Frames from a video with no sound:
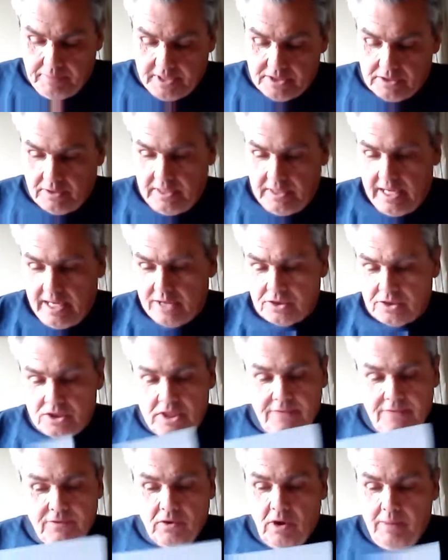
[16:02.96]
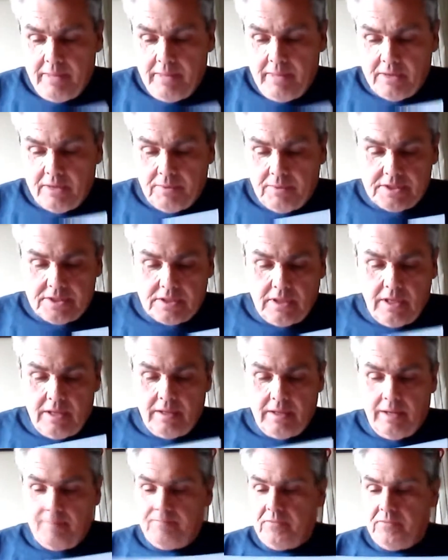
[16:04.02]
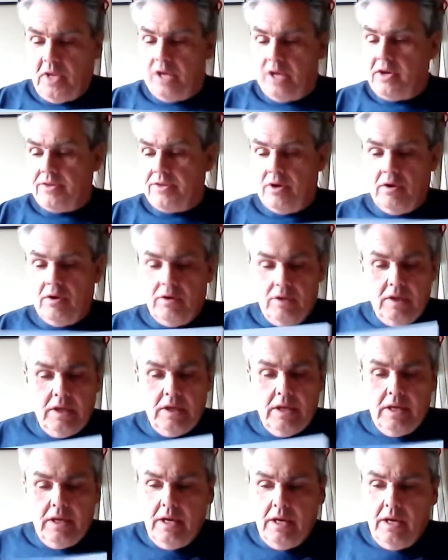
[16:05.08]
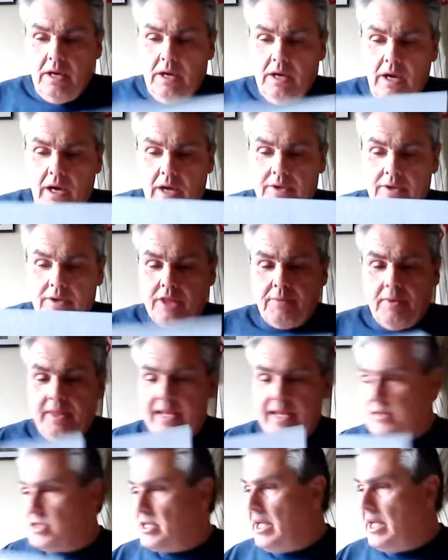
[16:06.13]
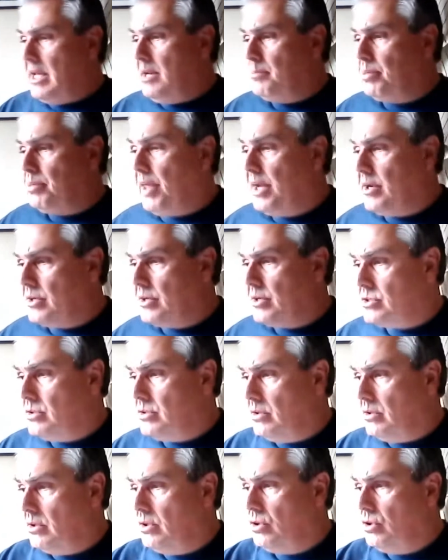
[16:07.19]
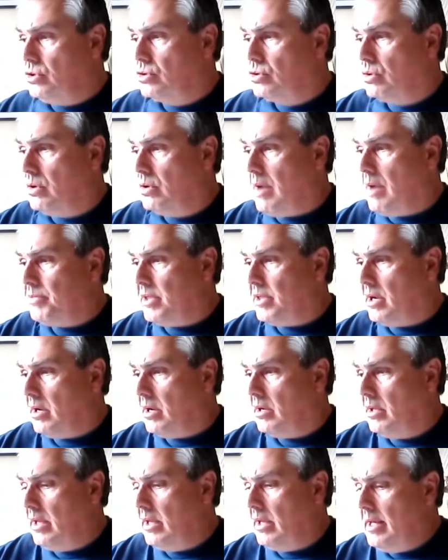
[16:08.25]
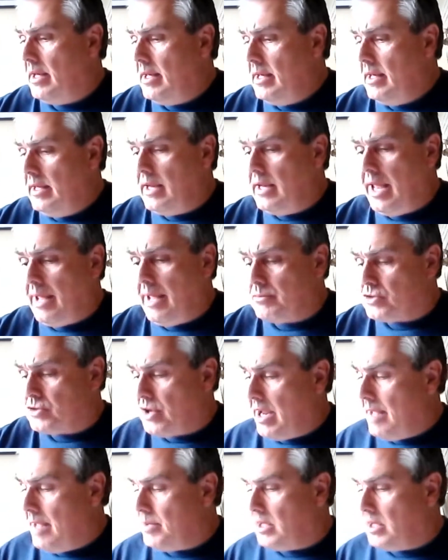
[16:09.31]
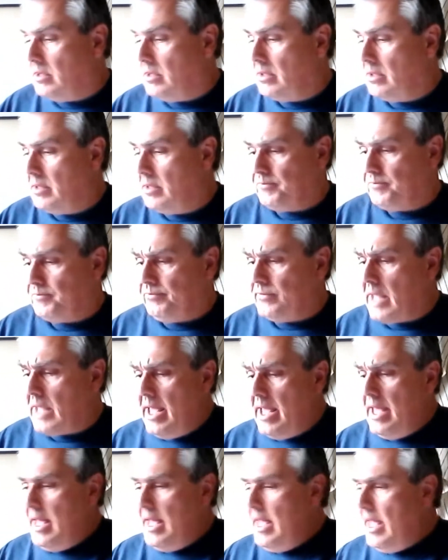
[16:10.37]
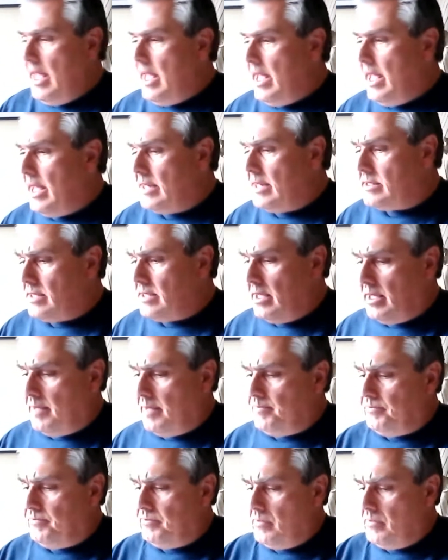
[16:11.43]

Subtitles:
Steve Gromek was another one of the outstanding players who grew up there in Hamtramck. And there